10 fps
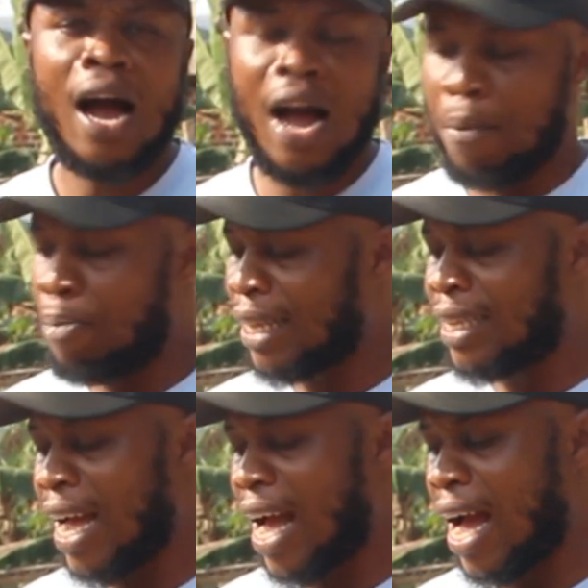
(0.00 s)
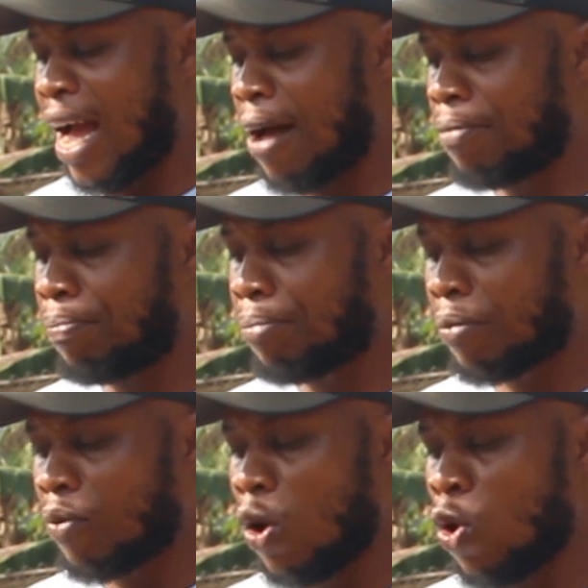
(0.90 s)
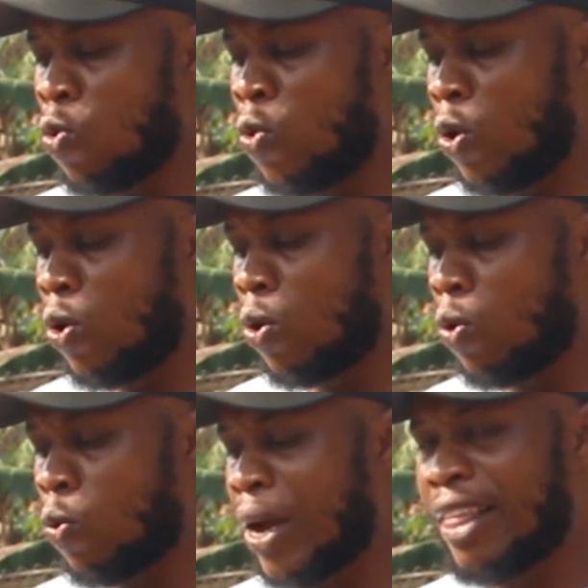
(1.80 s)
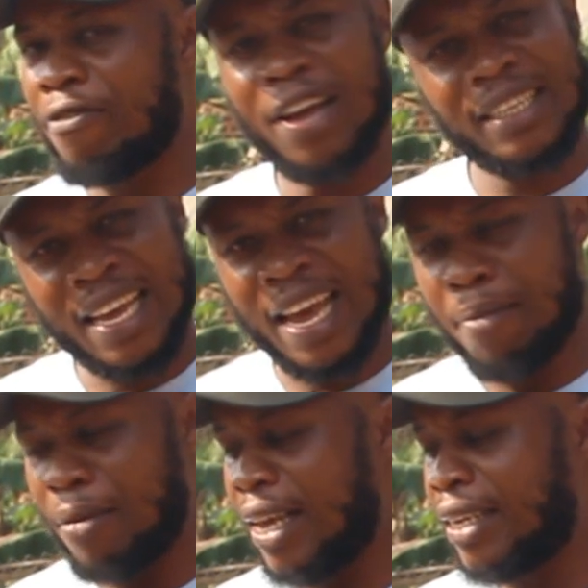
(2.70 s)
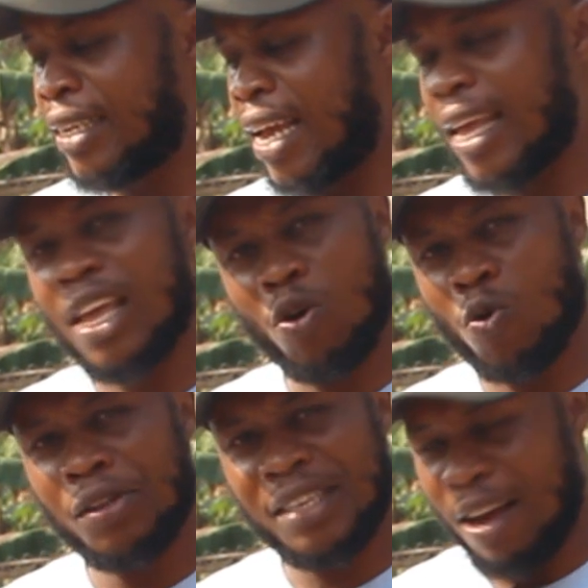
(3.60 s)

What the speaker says: But when the vet came, it's like, your goats